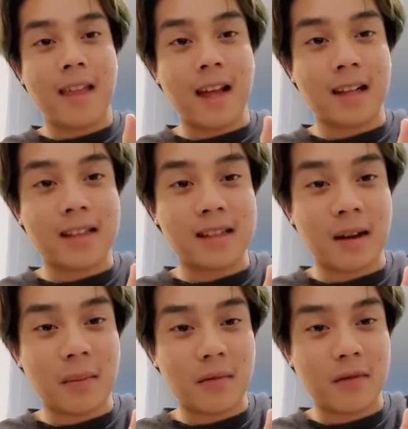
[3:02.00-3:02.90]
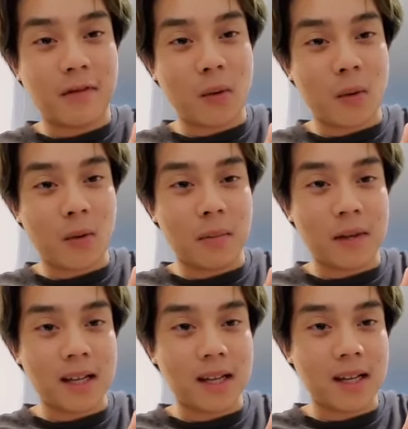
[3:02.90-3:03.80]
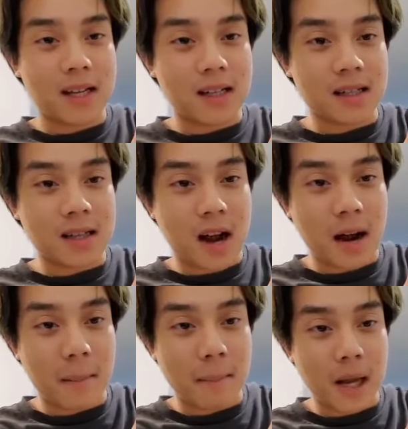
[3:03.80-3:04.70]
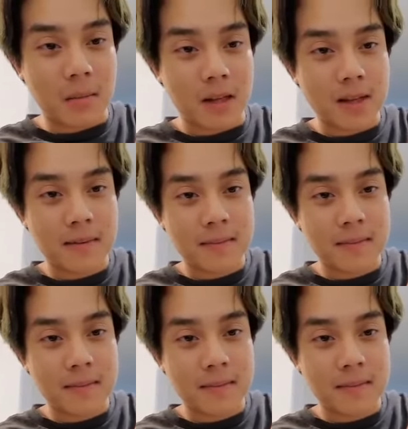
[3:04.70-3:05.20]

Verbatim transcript: except for me, because I'm baby.